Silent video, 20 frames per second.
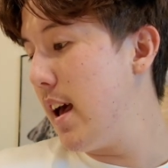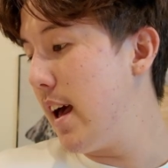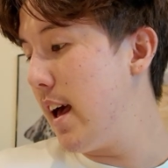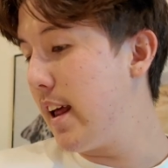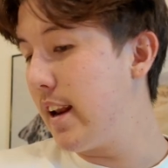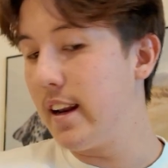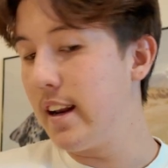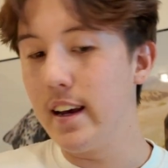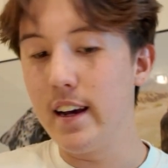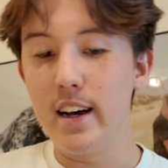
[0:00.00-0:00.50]

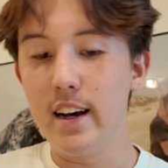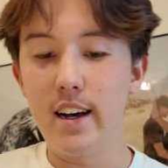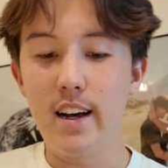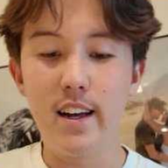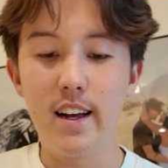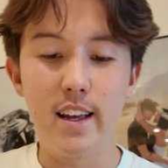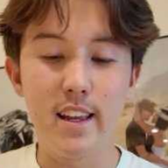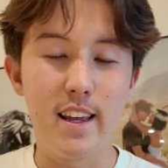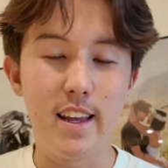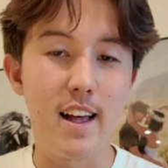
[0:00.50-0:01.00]
and
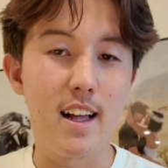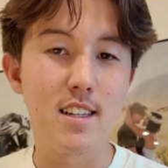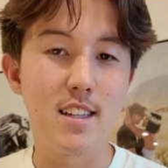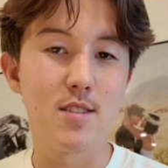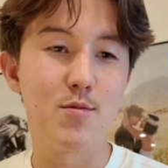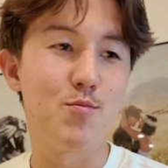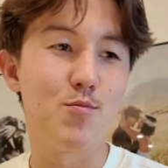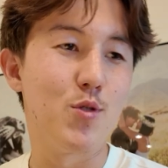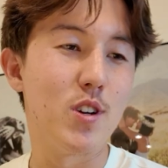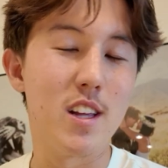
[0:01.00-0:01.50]
yeah,
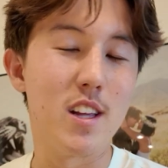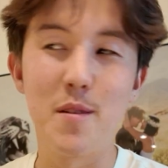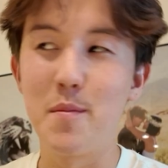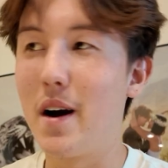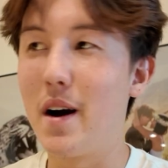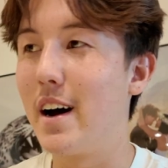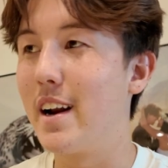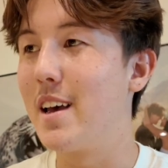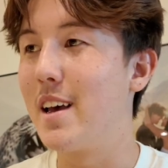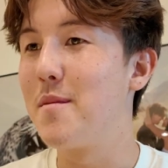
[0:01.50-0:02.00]
that's really
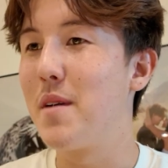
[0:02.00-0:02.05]
about it.